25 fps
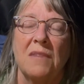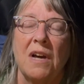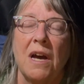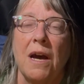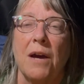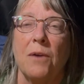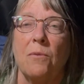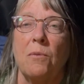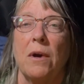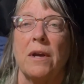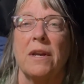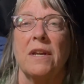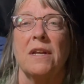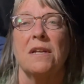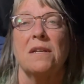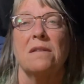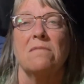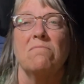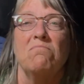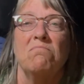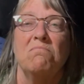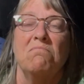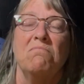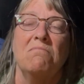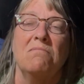I want to
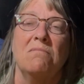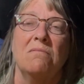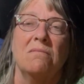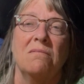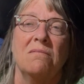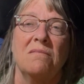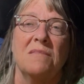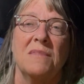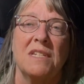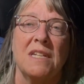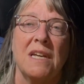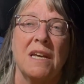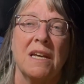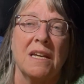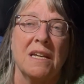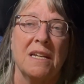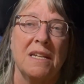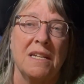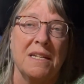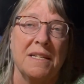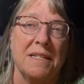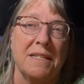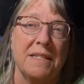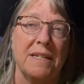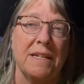take it
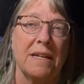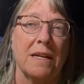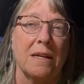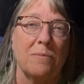easy